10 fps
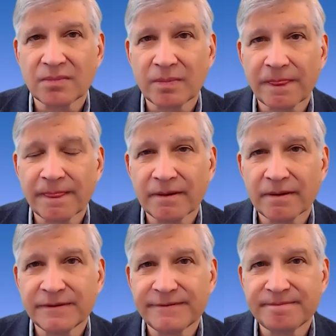
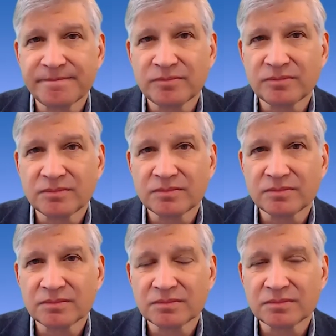
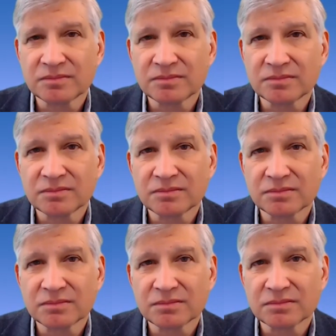
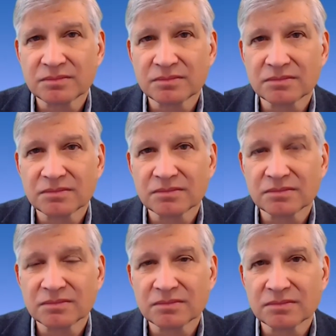
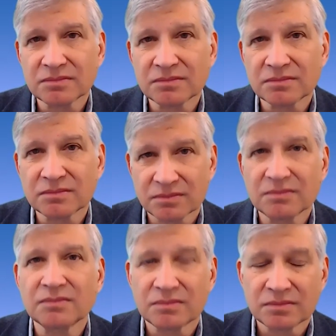
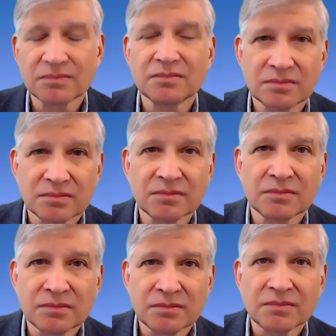
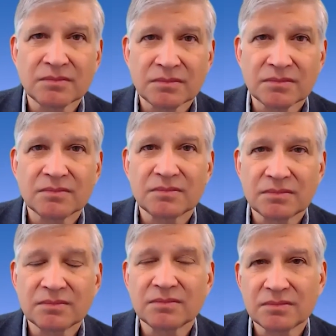
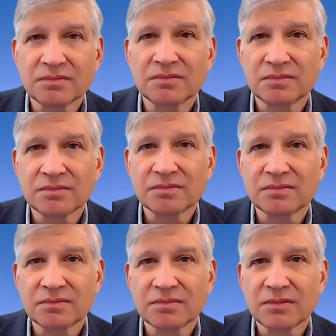
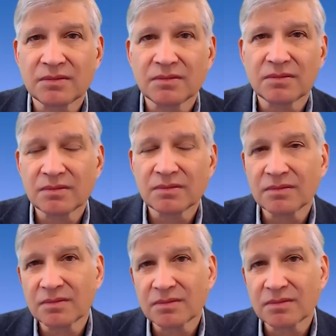[no speech]